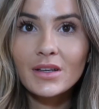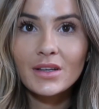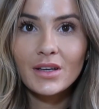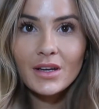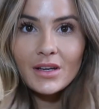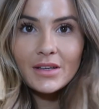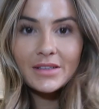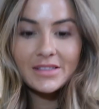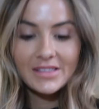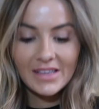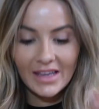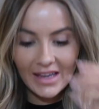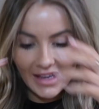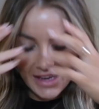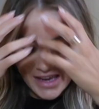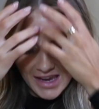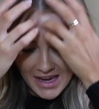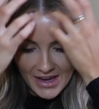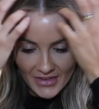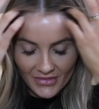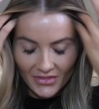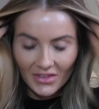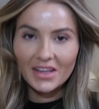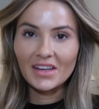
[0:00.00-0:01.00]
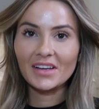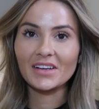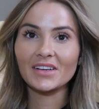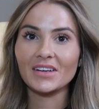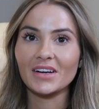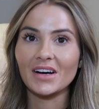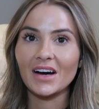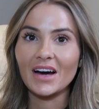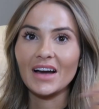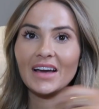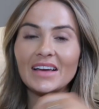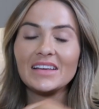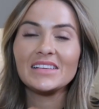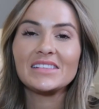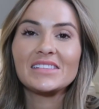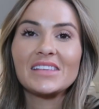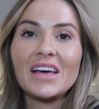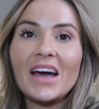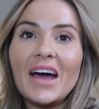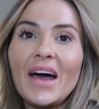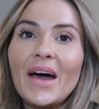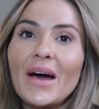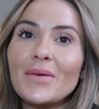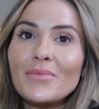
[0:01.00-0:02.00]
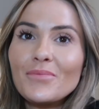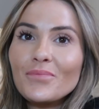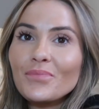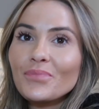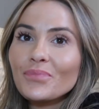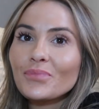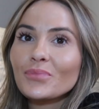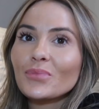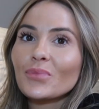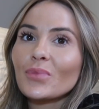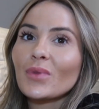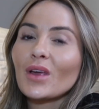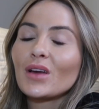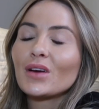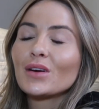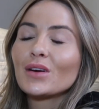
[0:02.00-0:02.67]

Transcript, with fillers: Good evening guys. Um,